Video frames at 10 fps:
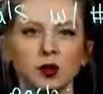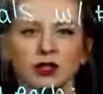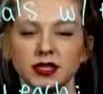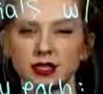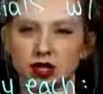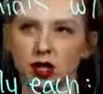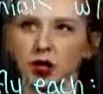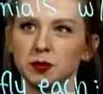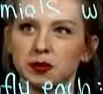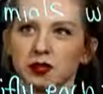with six
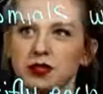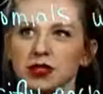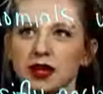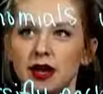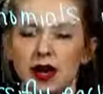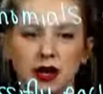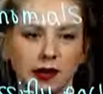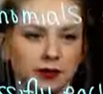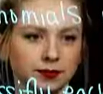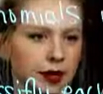terms, it's not a
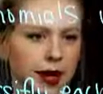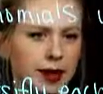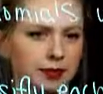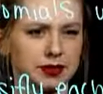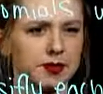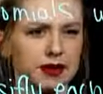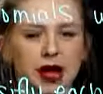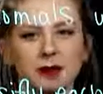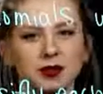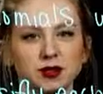making up some
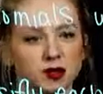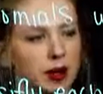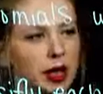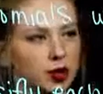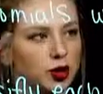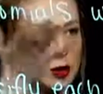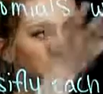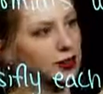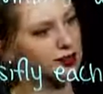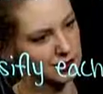name, it's just a polynomial
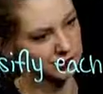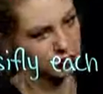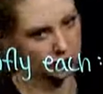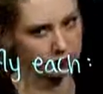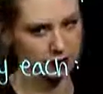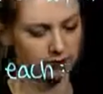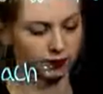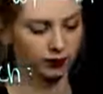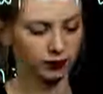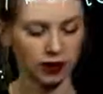with six terms.
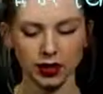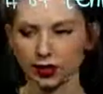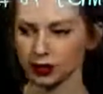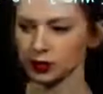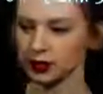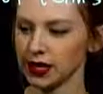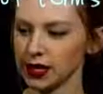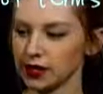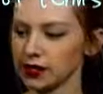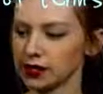So take
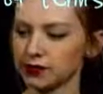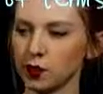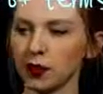these four